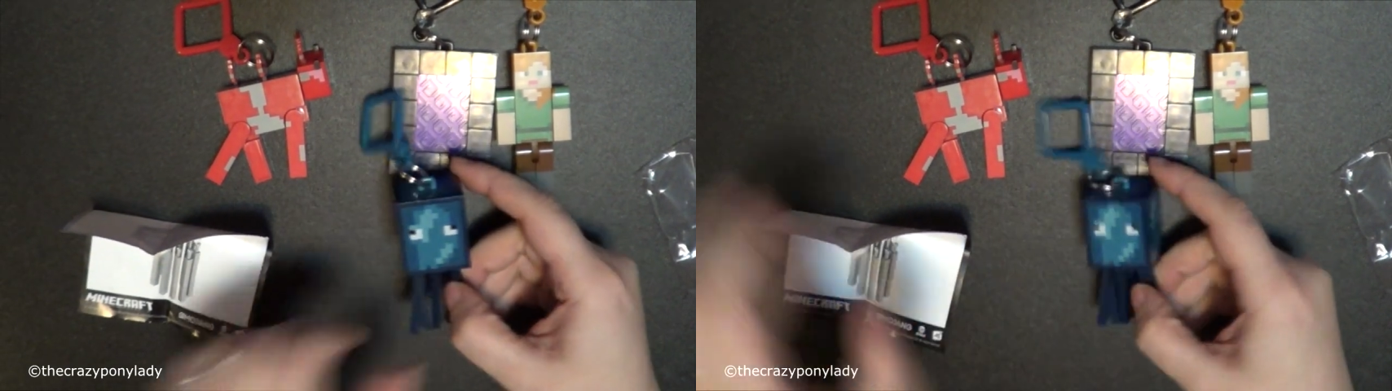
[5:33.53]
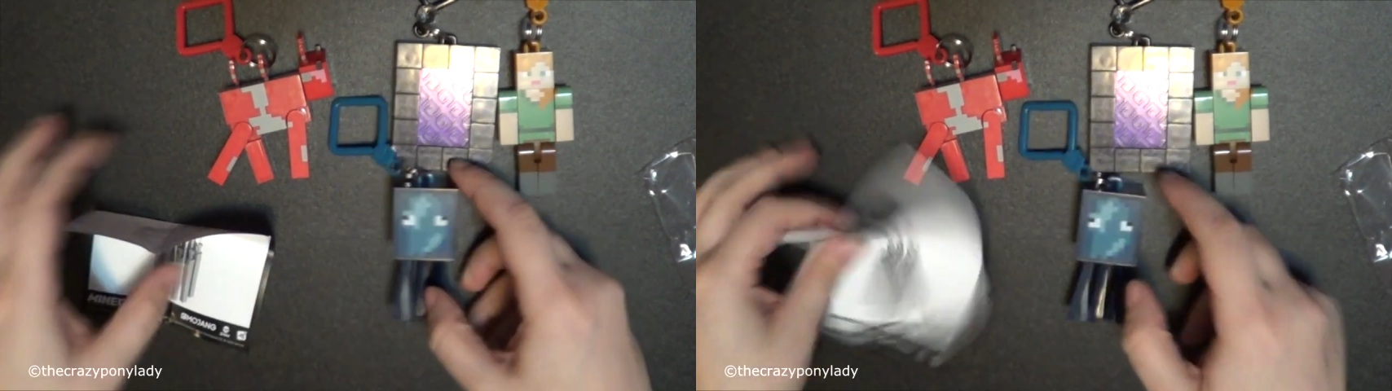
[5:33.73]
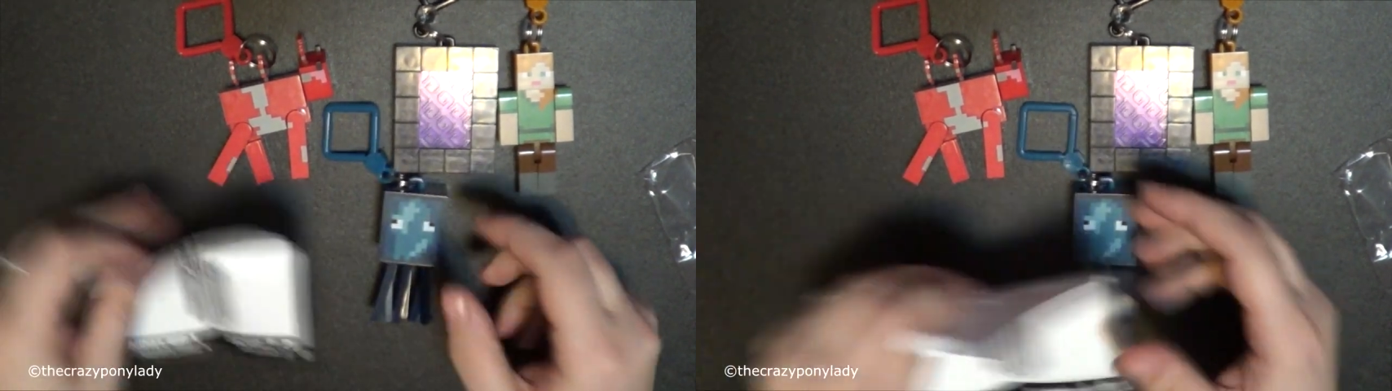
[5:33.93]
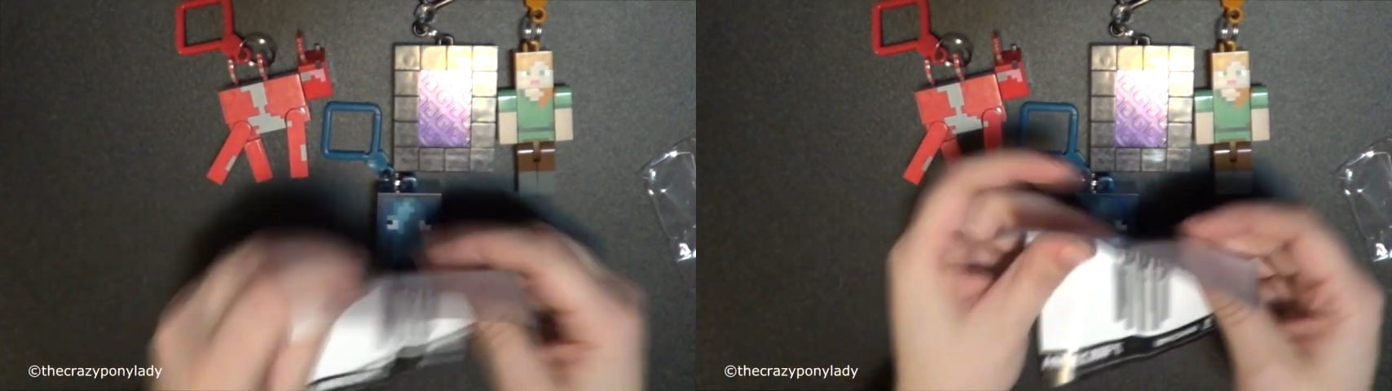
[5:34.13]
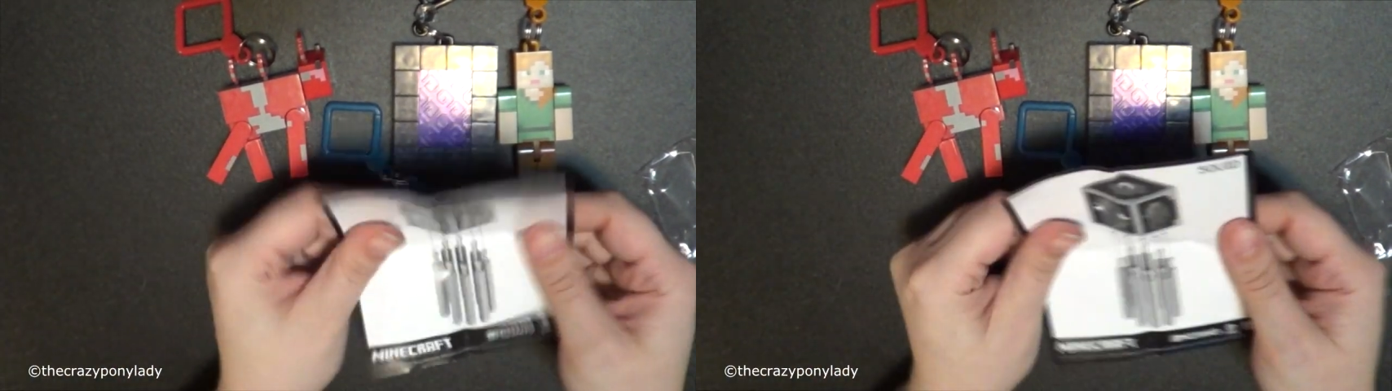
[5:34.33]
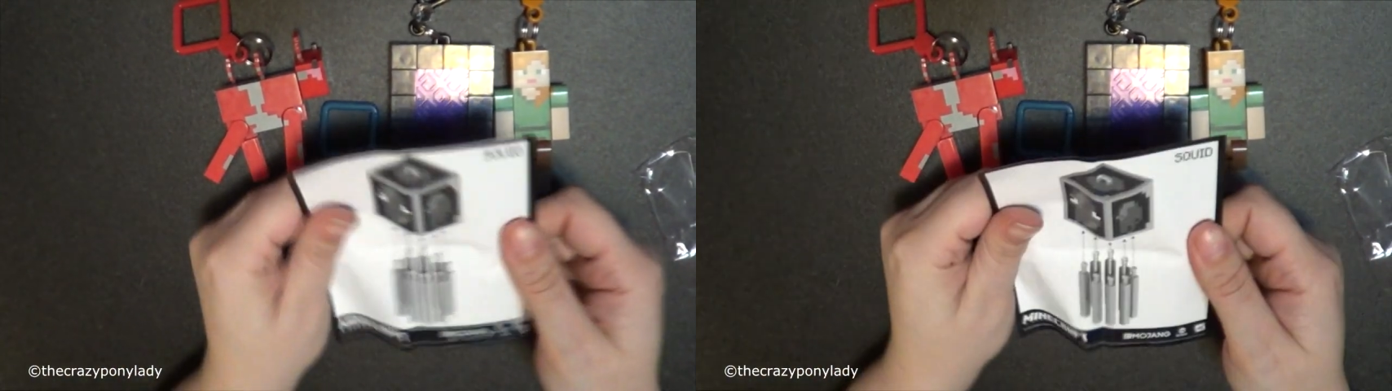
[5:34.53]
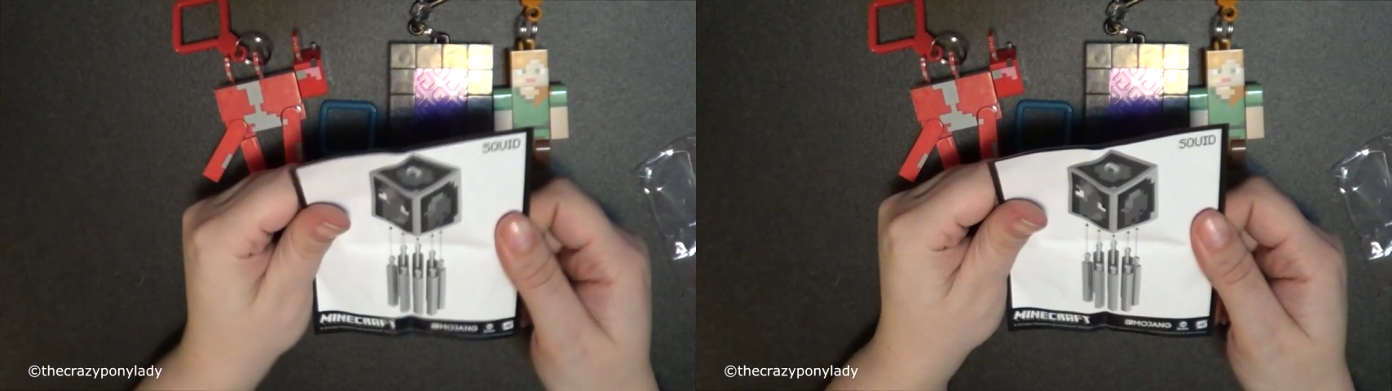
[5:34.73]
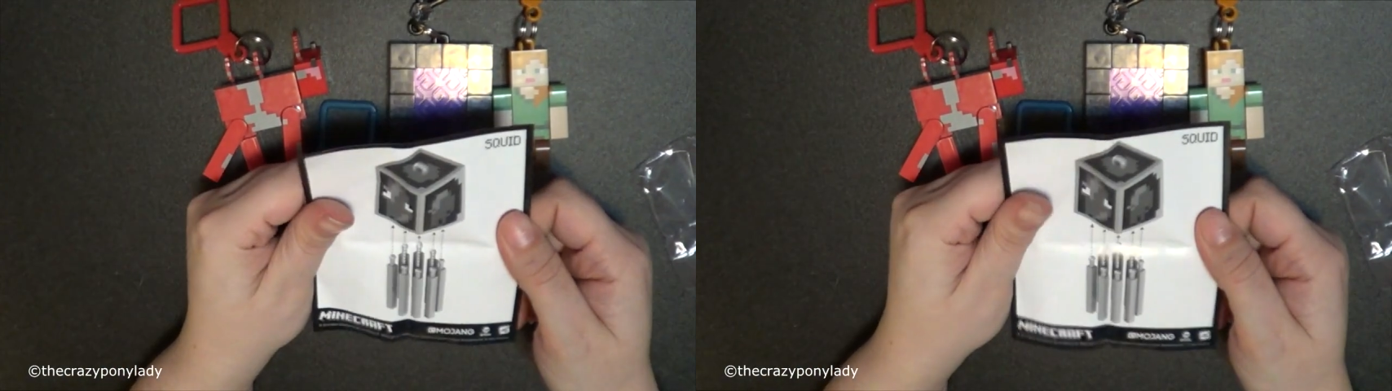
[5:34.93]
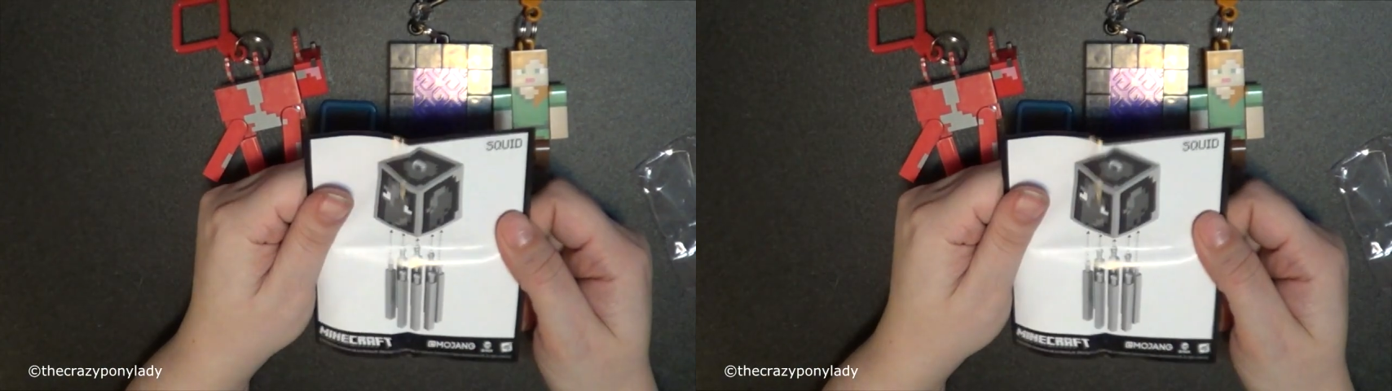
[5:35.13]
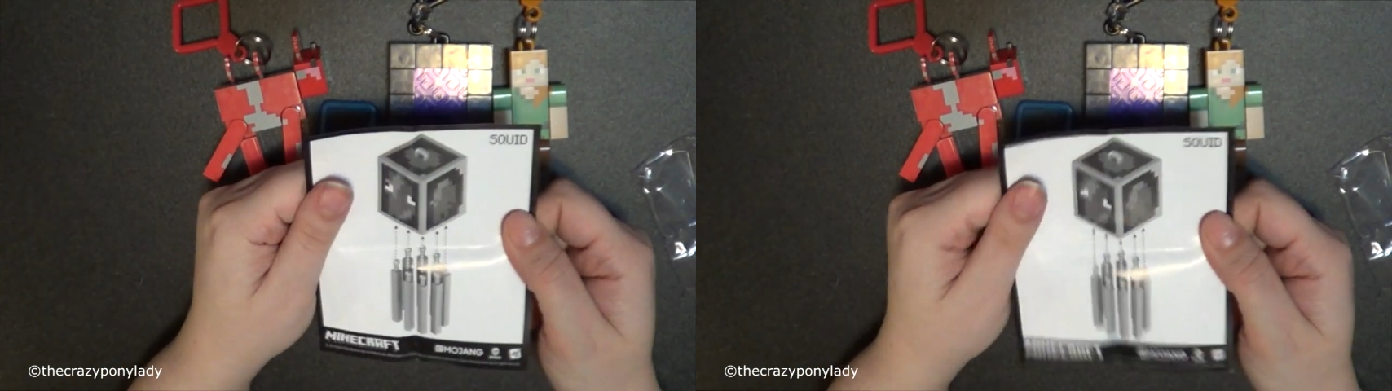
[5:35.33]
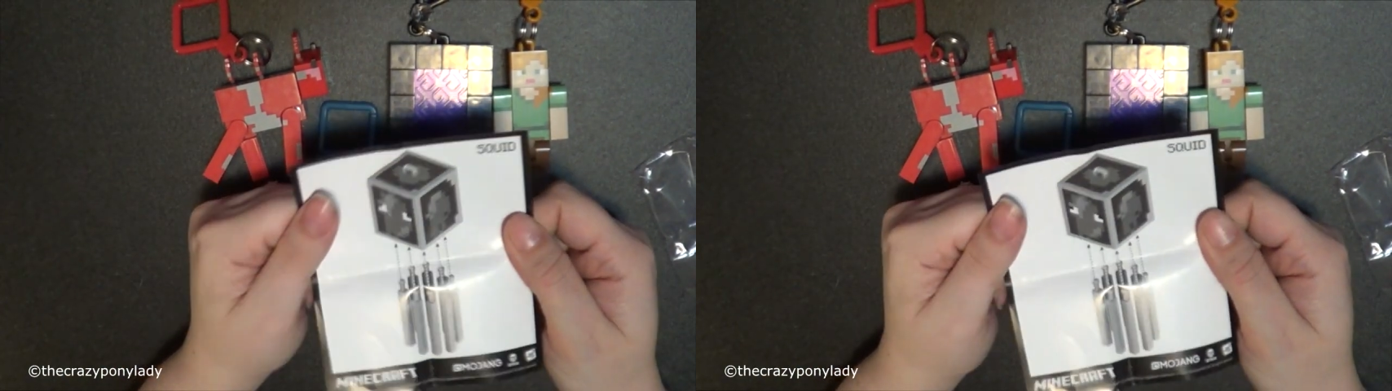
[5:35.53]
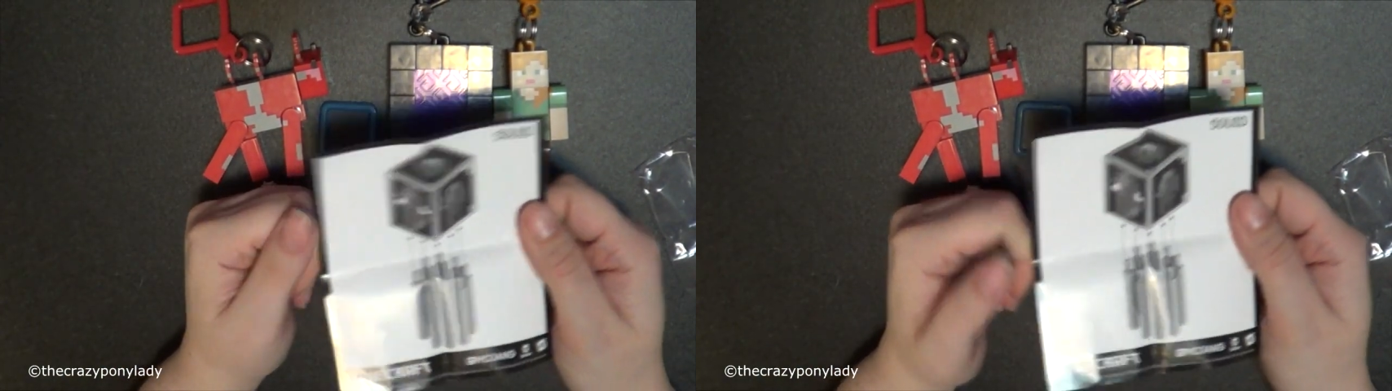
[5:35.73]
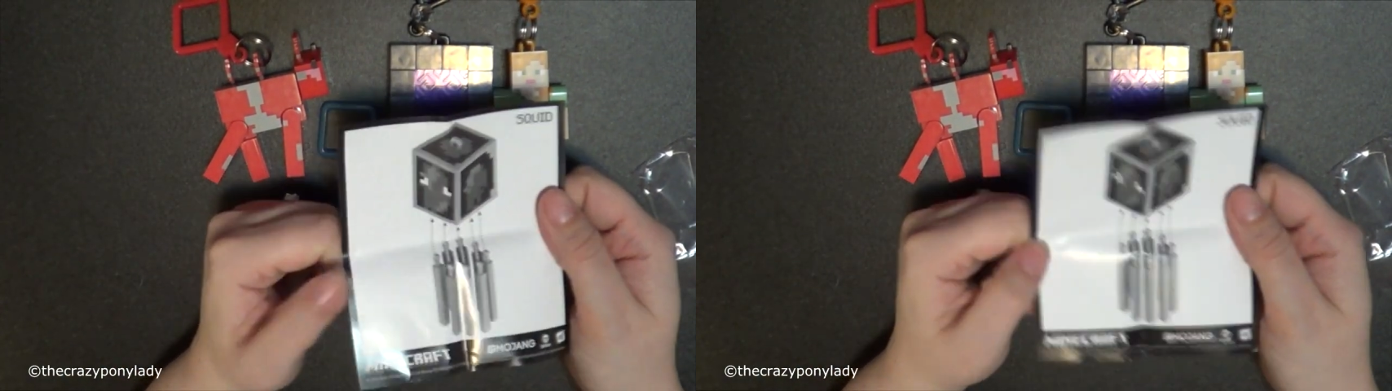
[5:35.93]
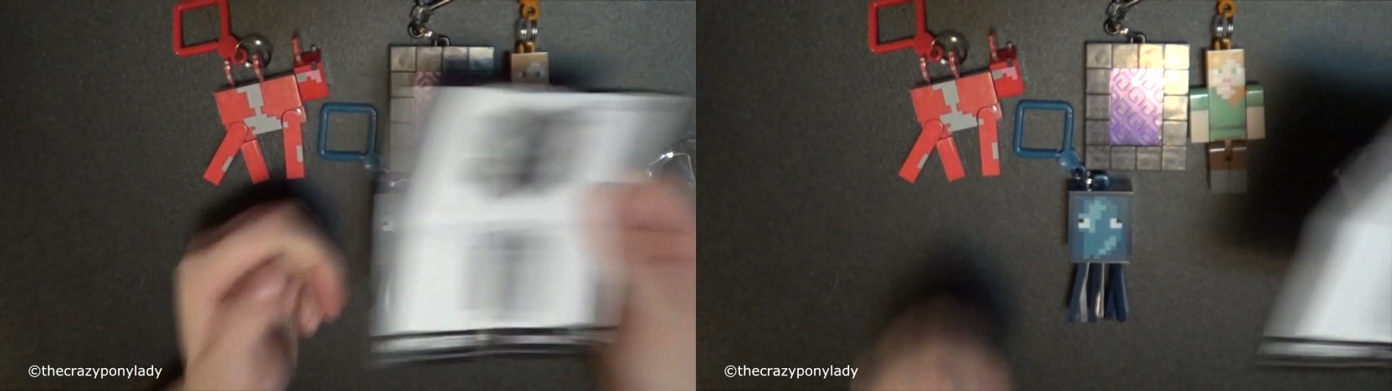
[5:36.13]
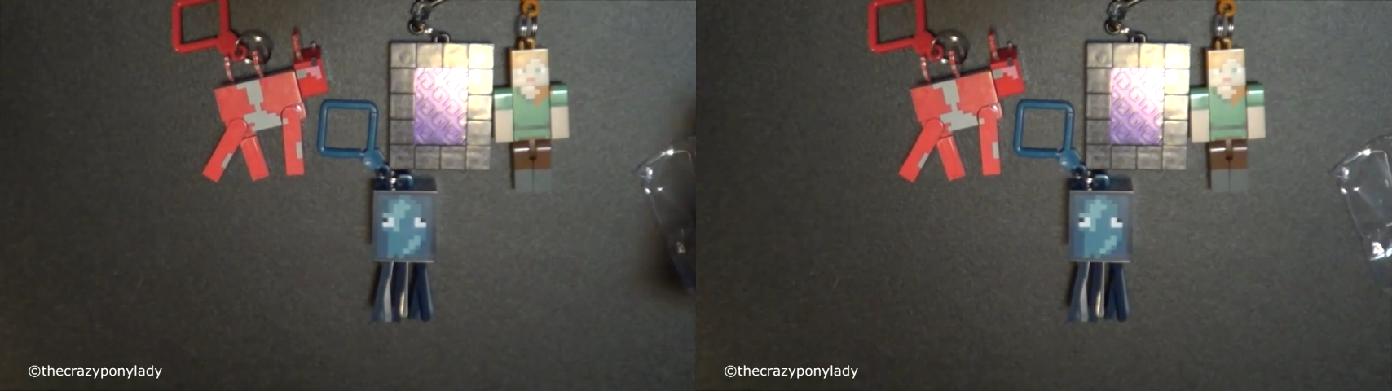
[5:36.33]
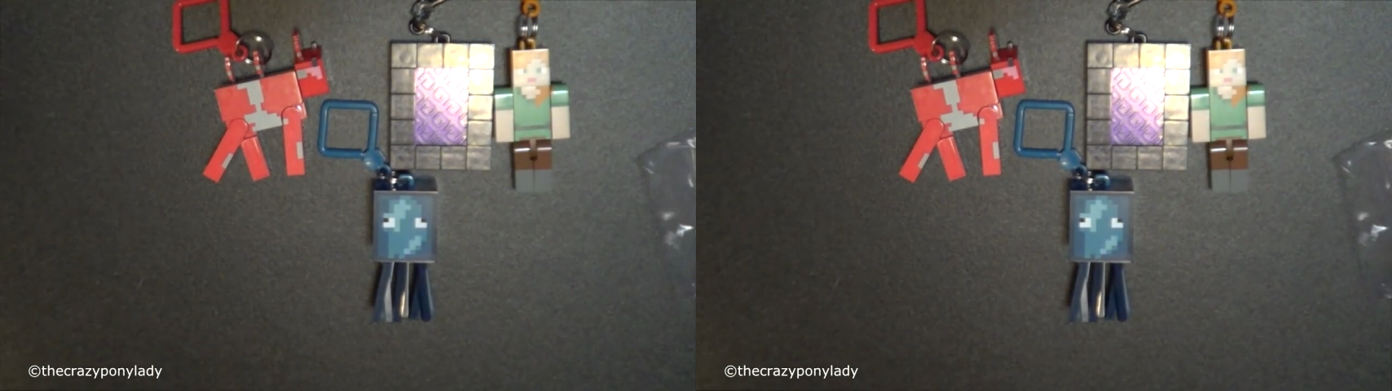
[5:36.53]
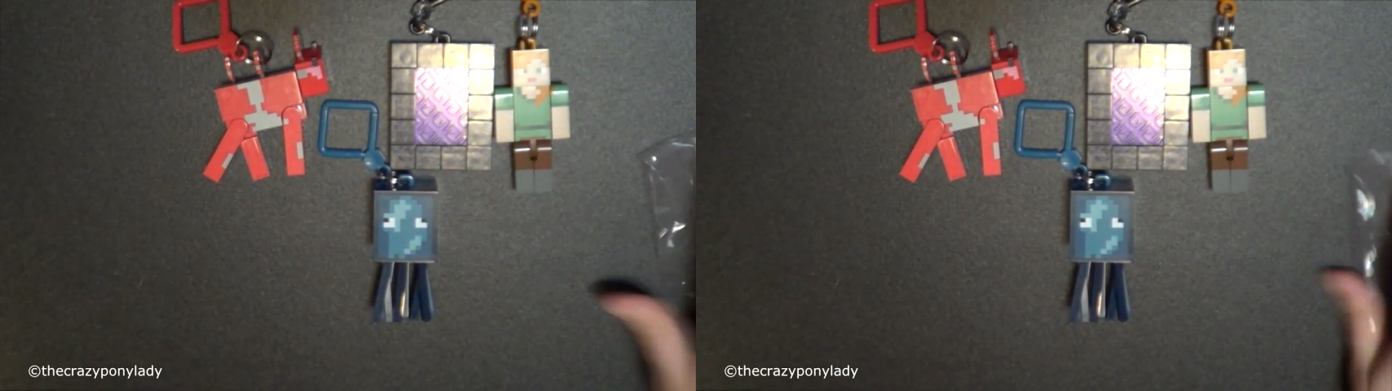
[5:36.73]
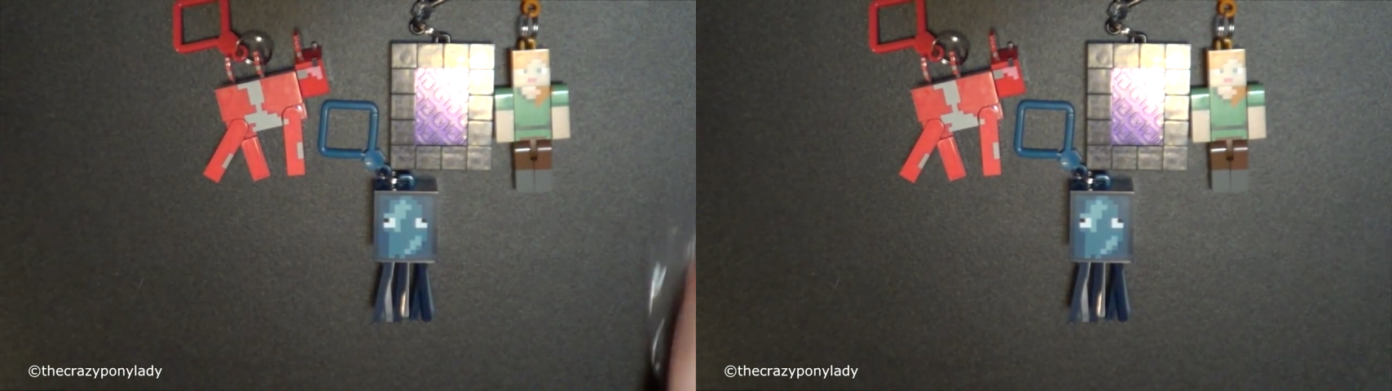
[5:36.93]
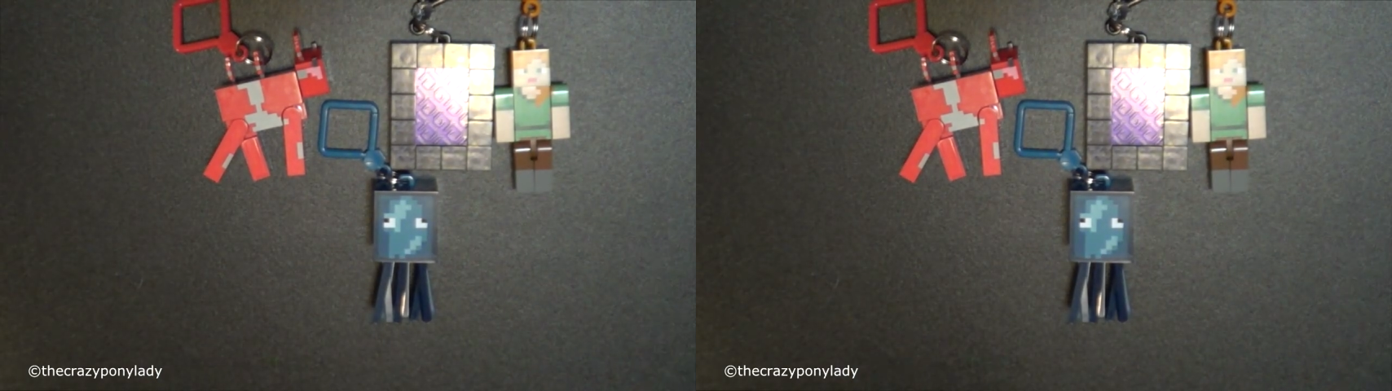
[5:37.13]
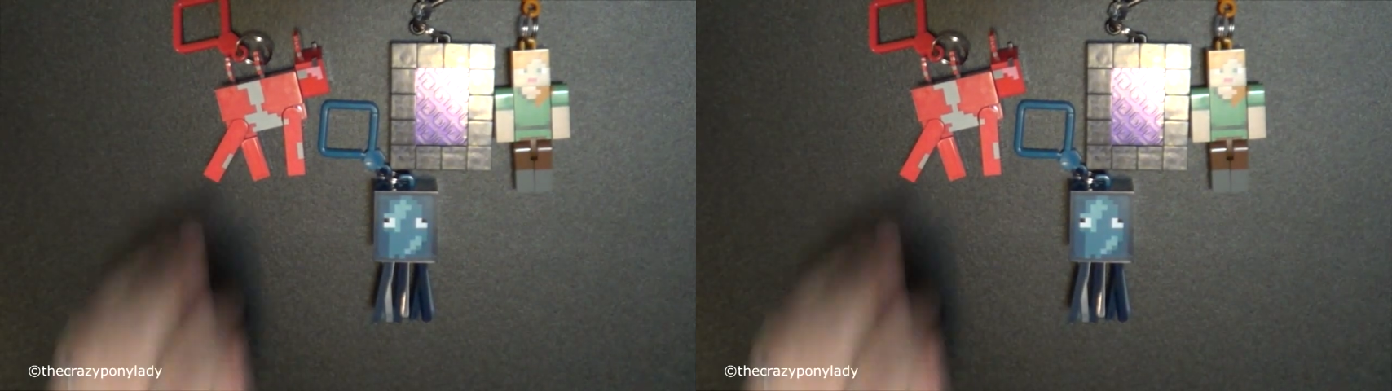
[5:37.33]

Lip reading: Nobody's mouth can be seen.